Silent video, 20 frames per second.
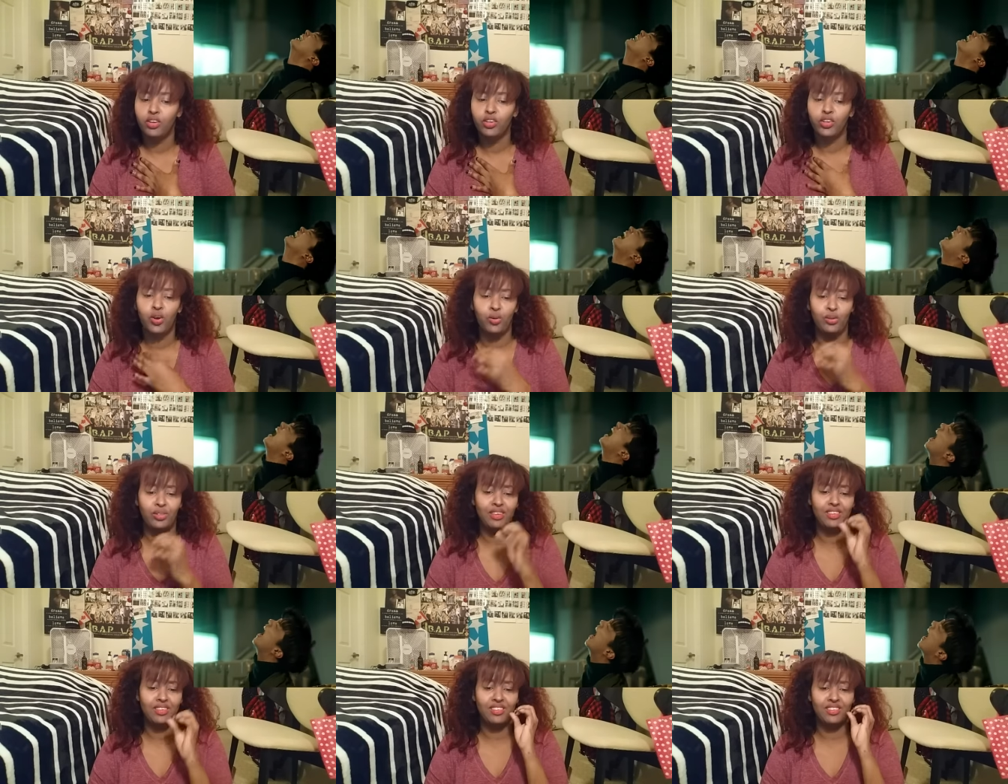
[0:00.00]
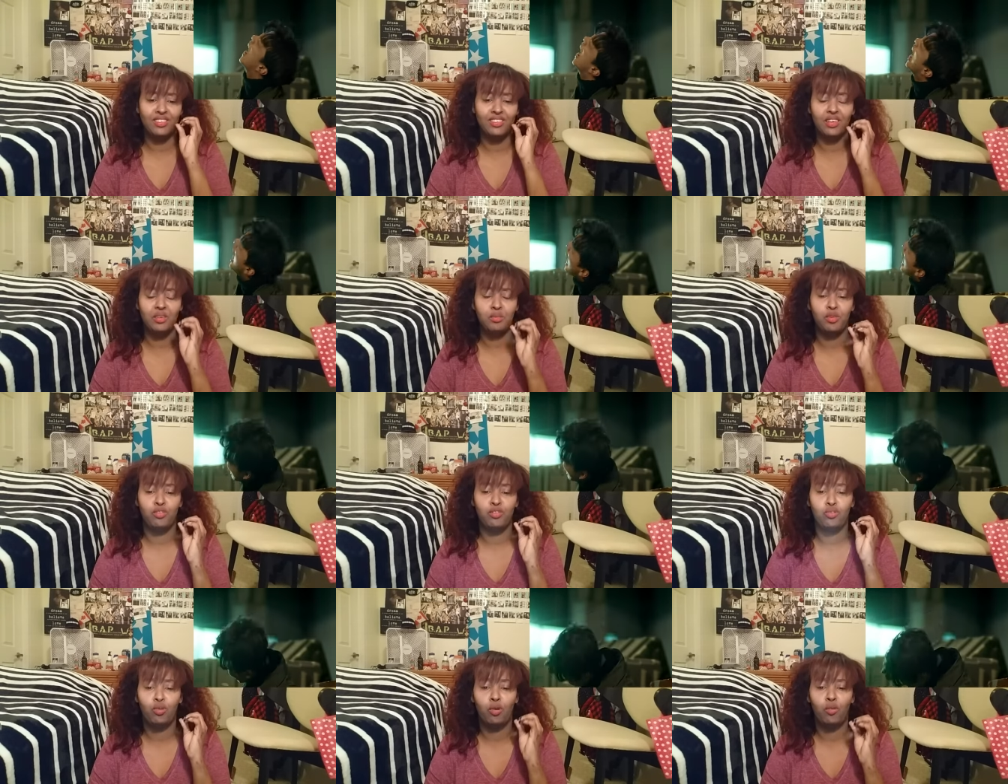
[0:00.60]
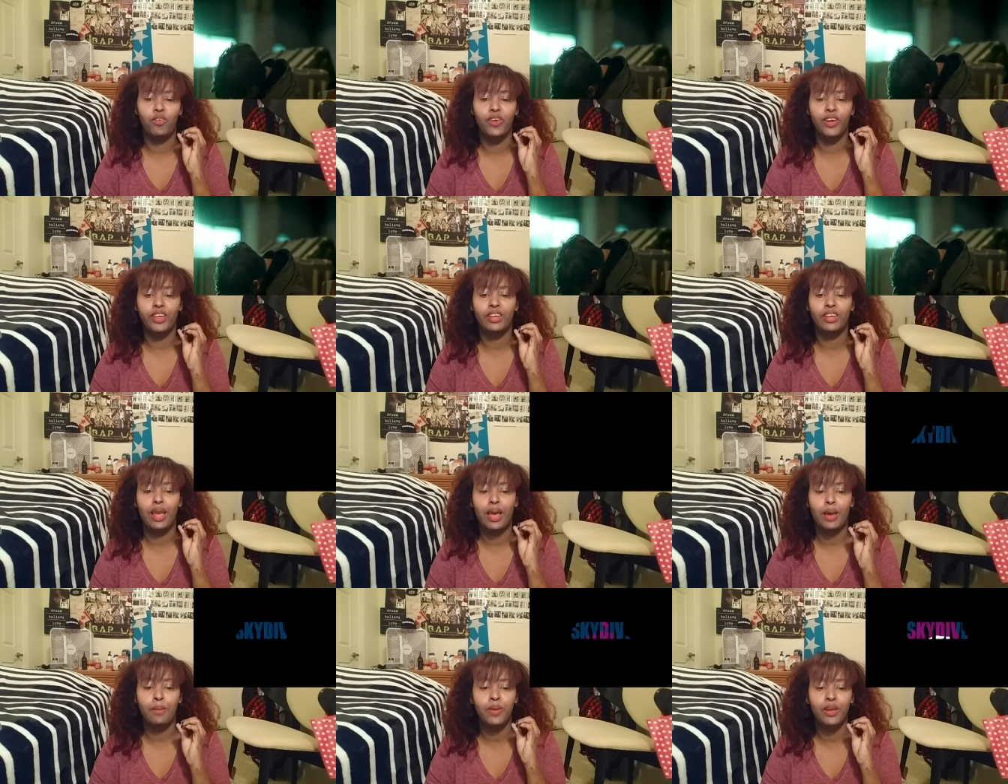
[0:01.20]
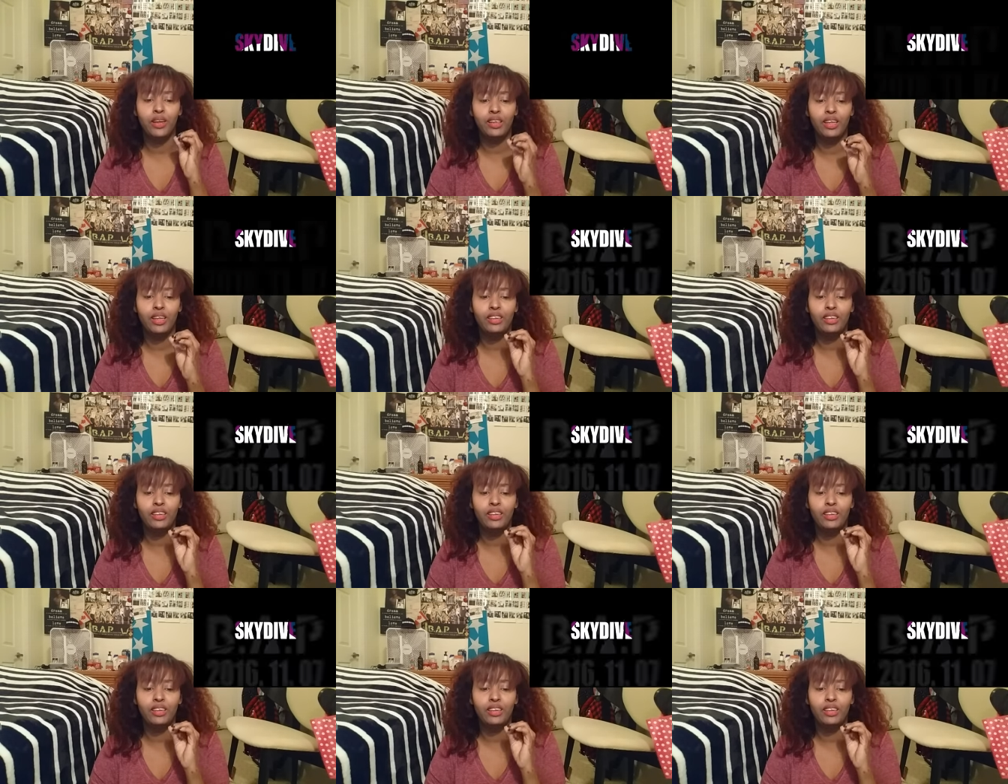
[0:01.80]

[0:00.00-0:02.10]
Yo, this is gonna be so fucking epic.